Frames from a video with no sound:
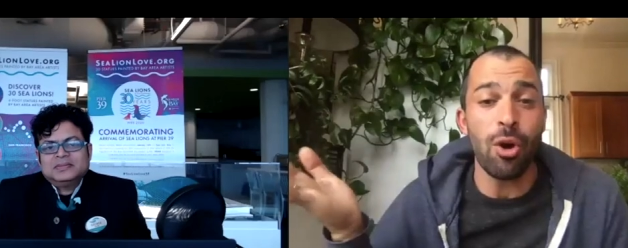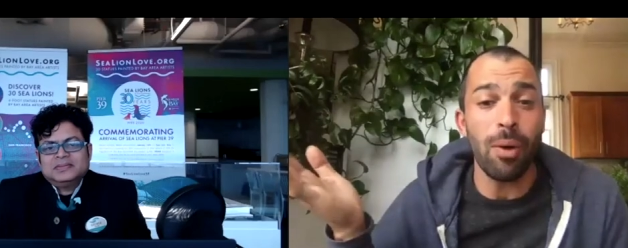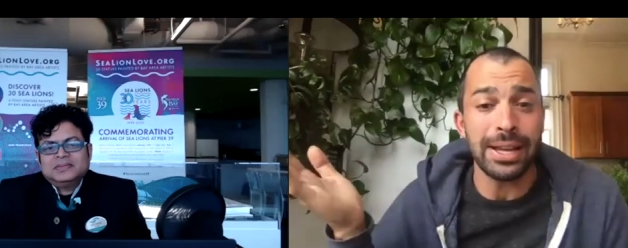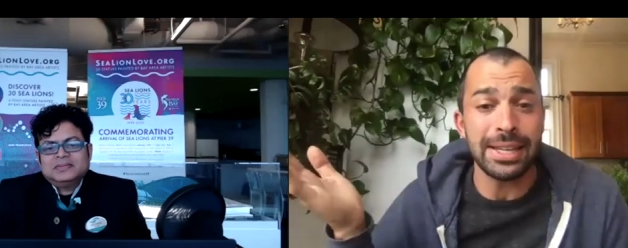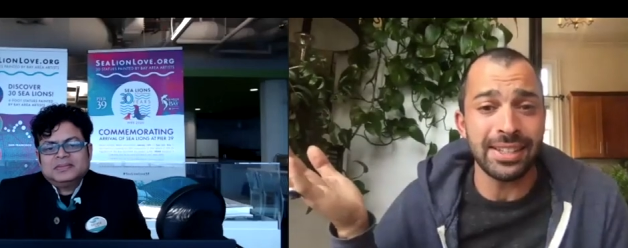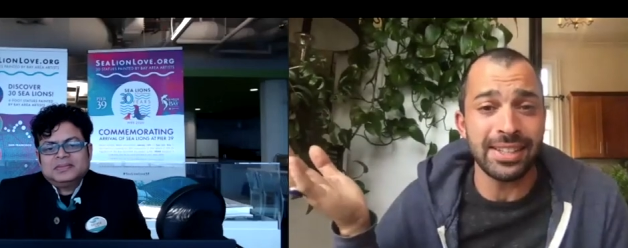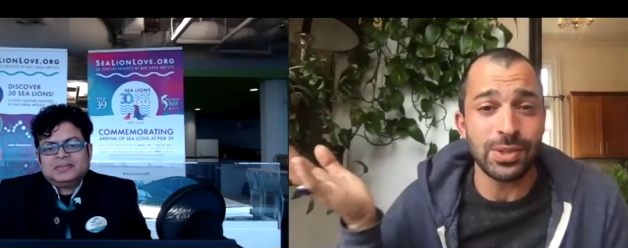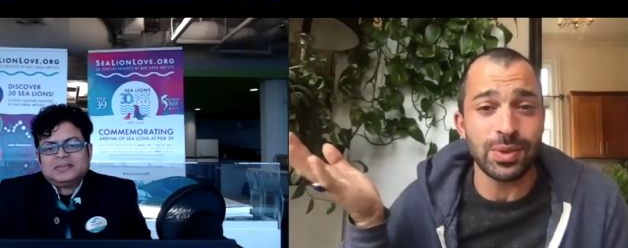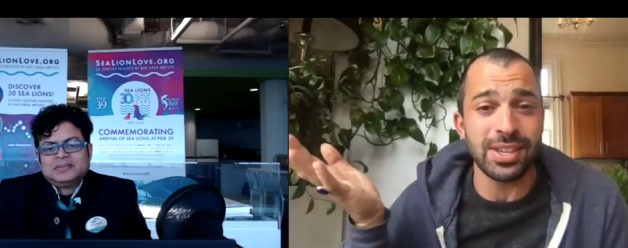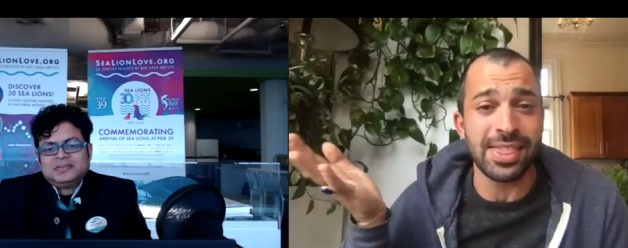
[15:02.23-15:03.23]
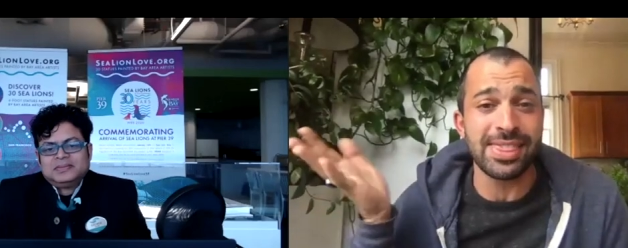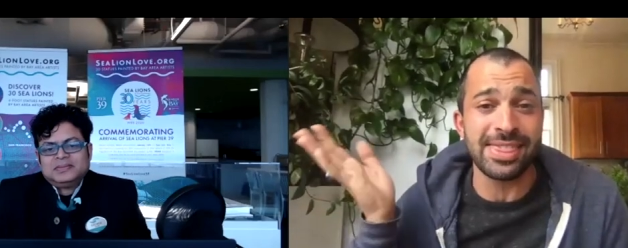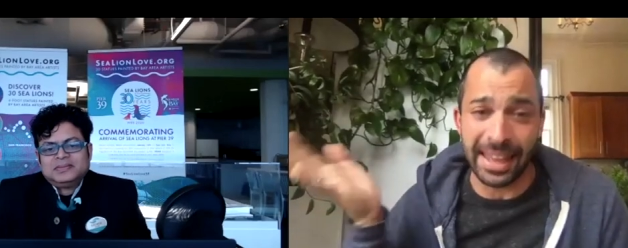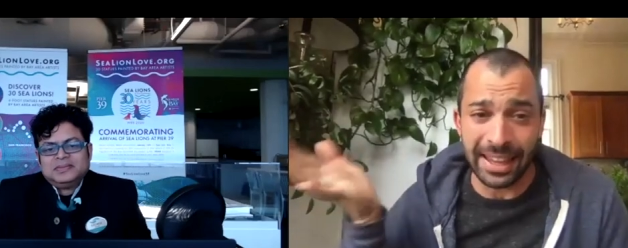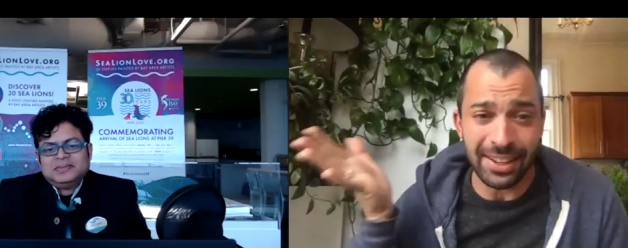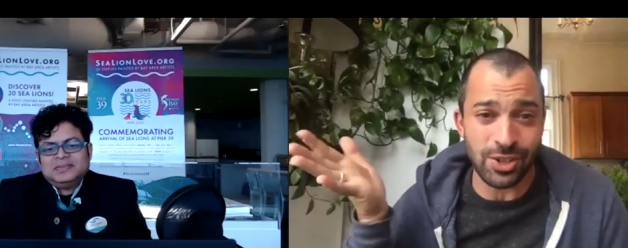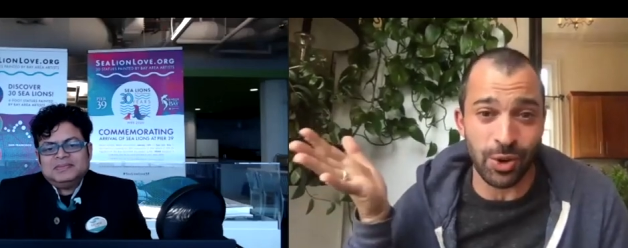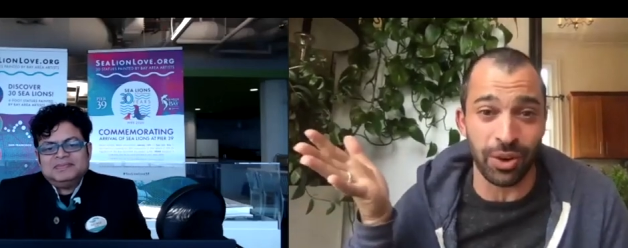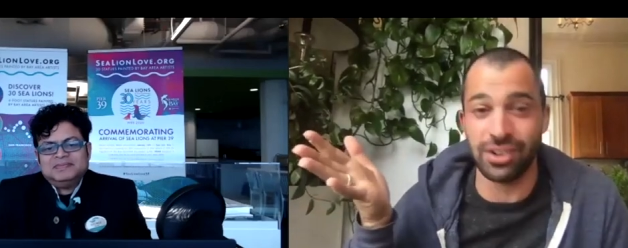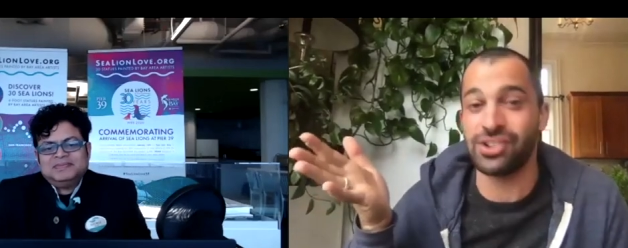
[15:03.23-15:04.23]
Speaker 1: idea this was a thing,
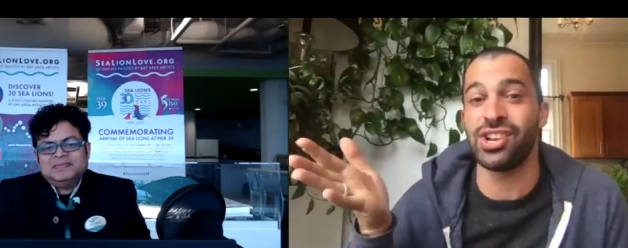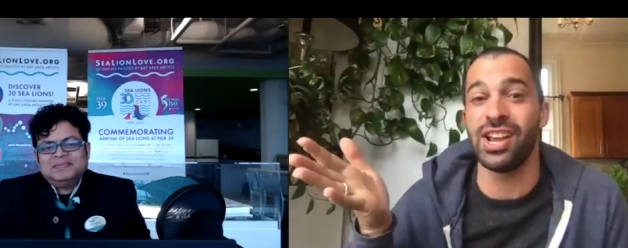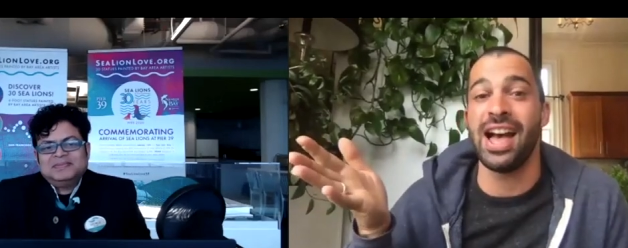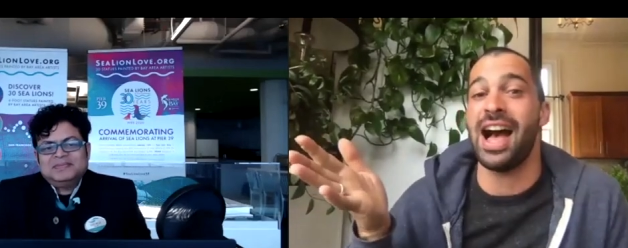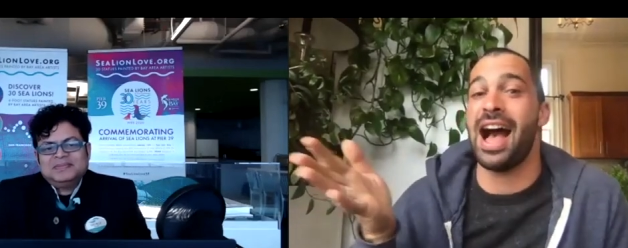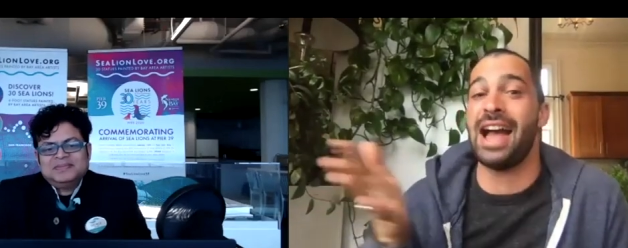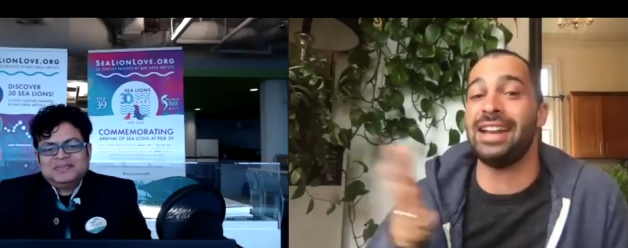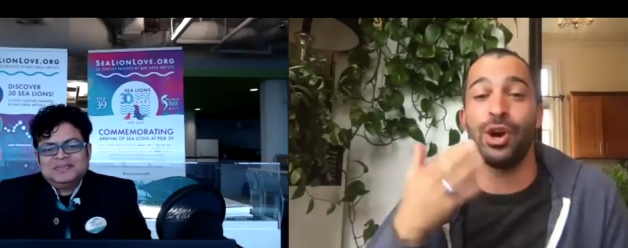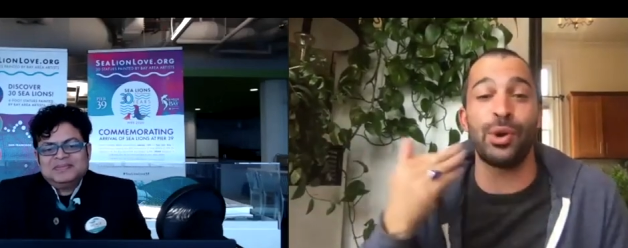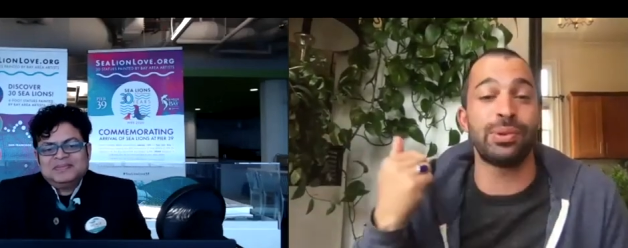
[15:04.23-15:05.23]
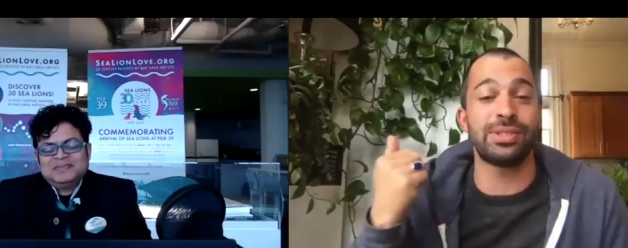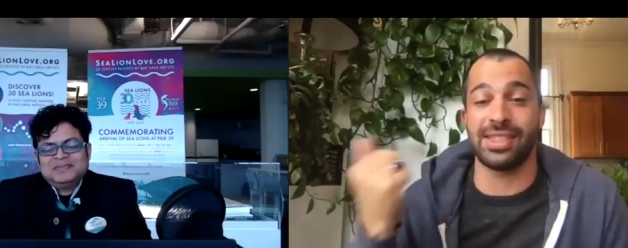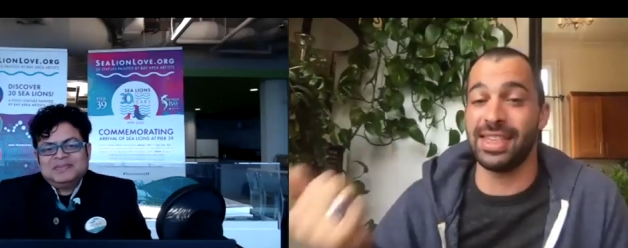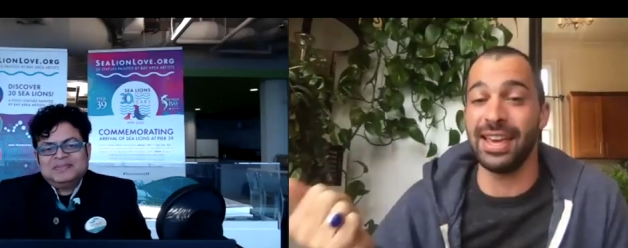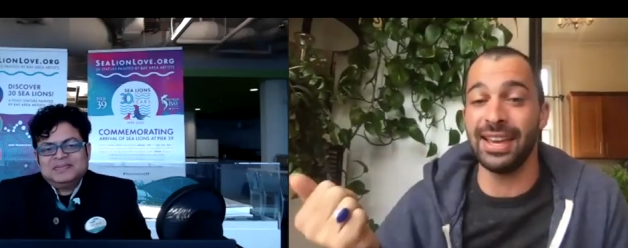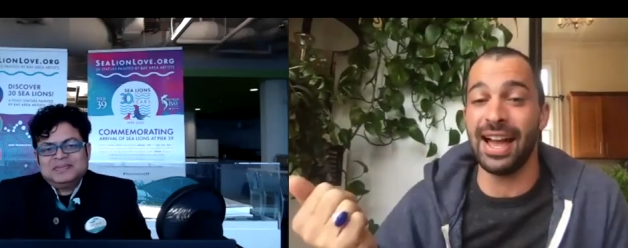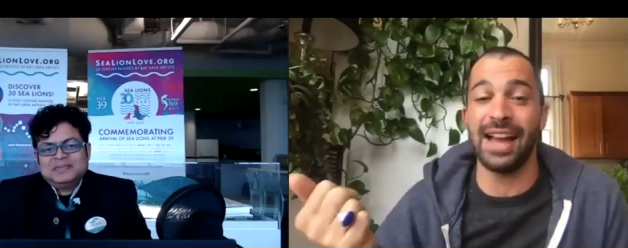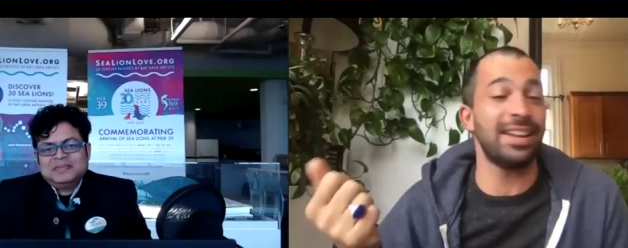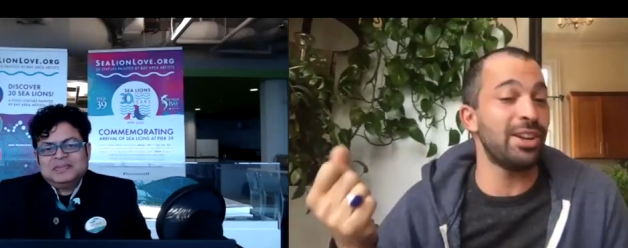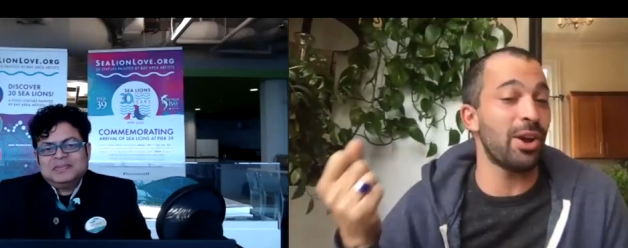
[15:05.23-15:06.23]
George. I didn't know it was a thing. I
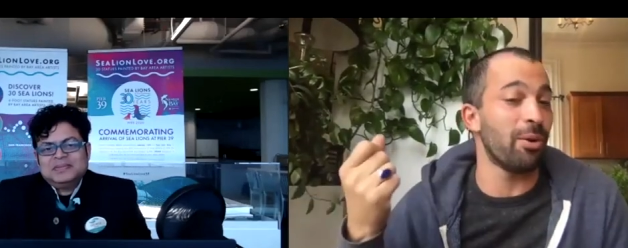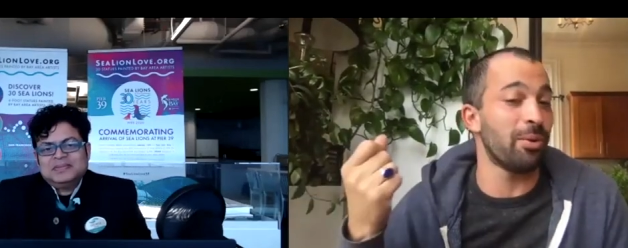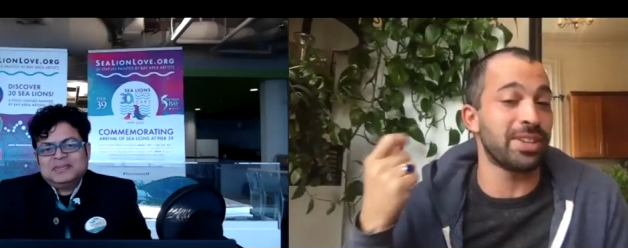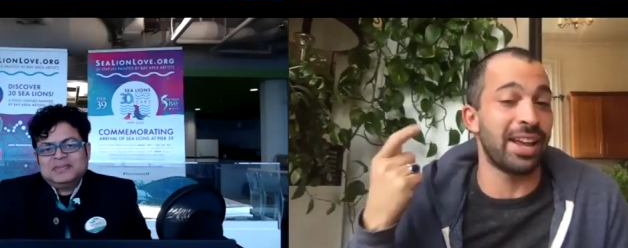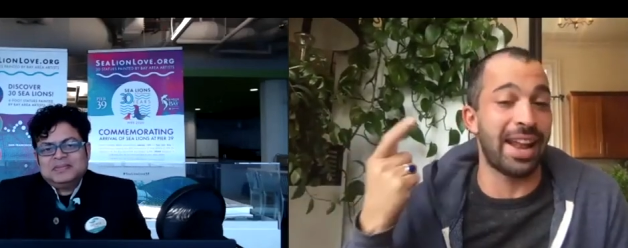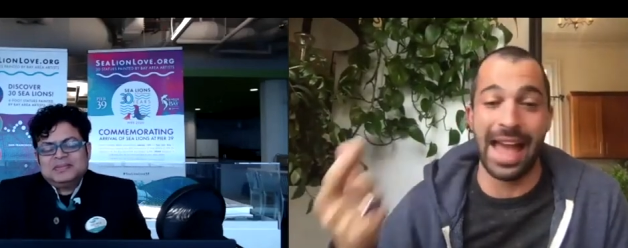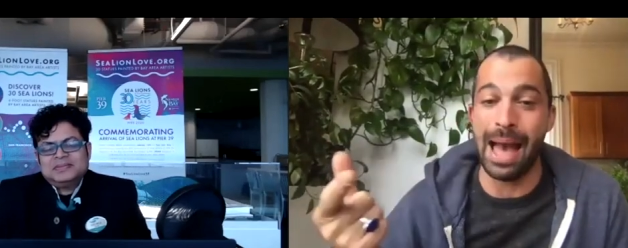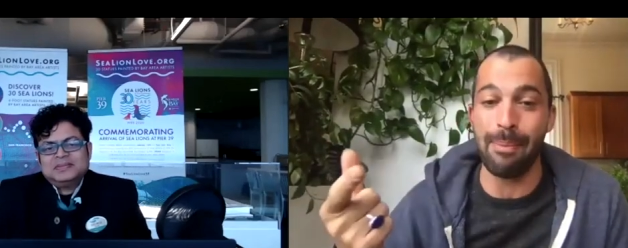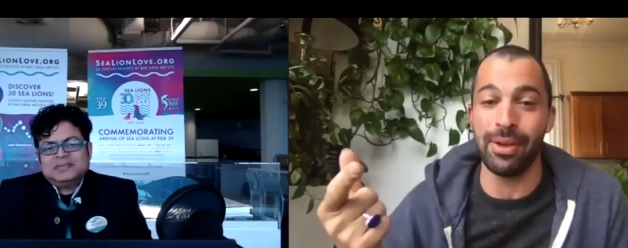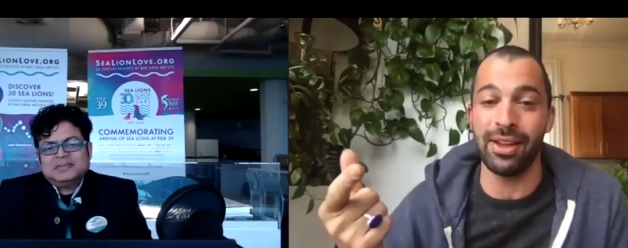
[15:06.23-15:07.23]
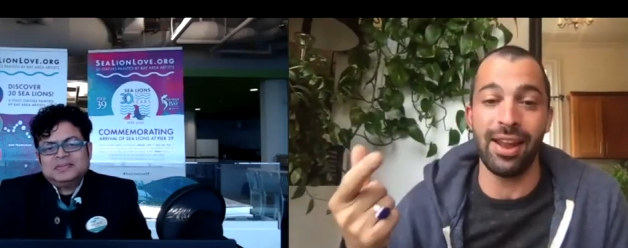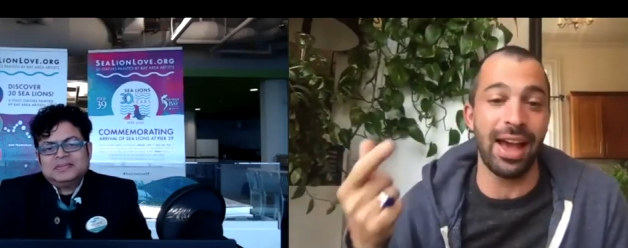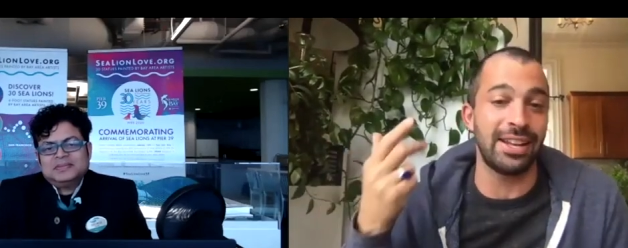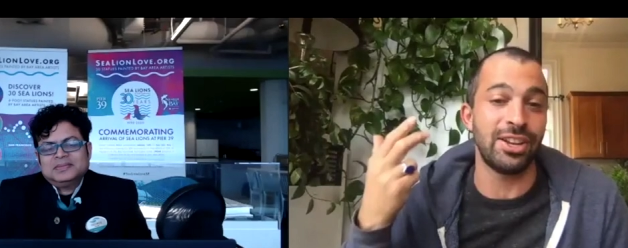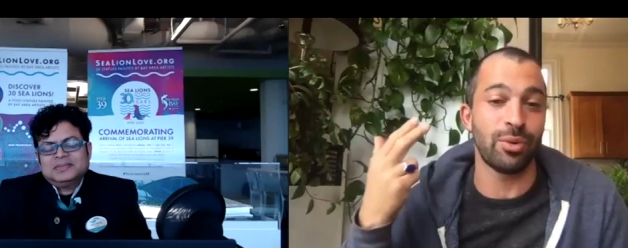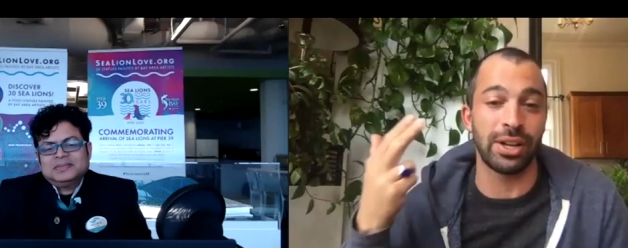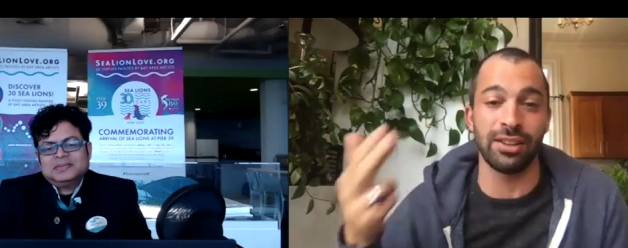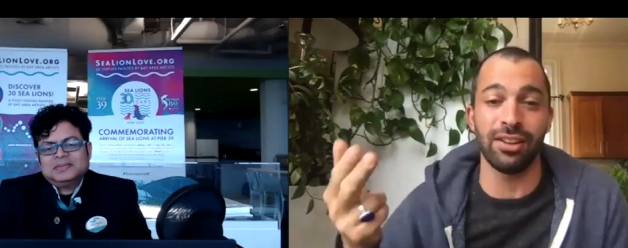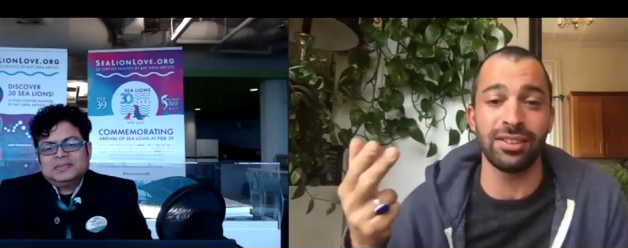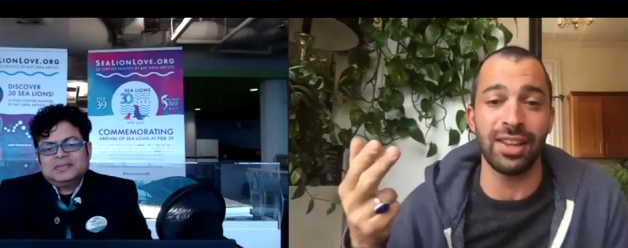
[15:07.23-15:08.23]
didn't know what was going to happen. I didn't know what it
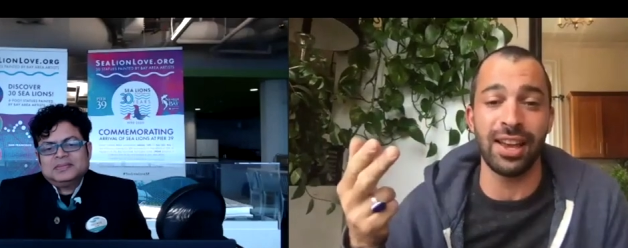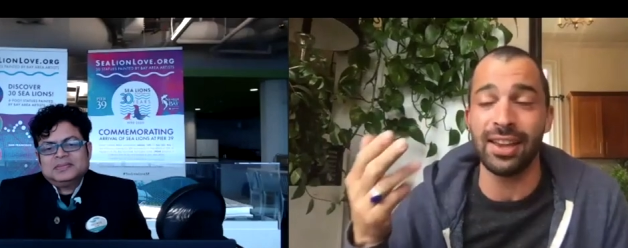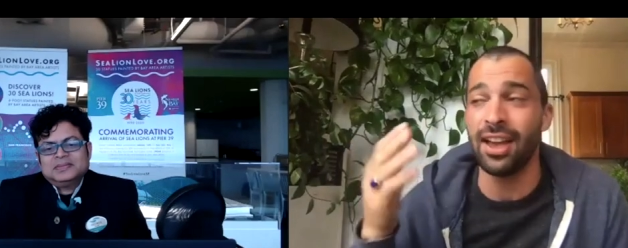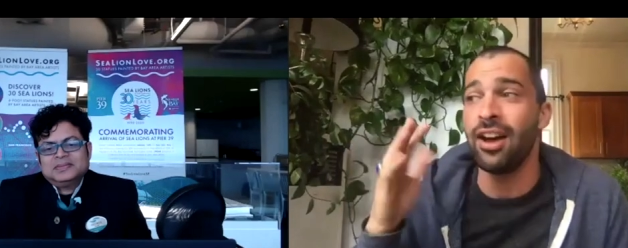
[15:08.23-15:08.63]
looked like.